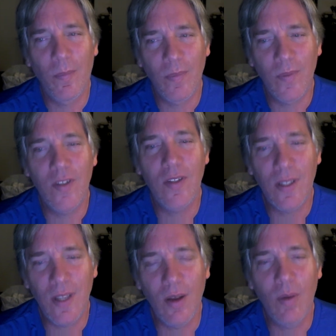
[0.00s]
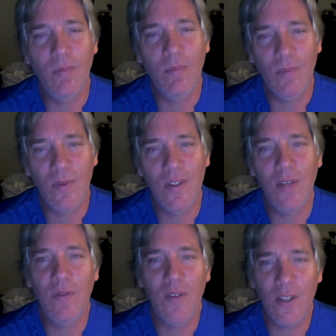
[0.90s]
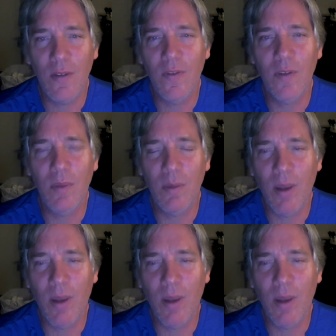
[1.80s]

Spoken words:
just, See if something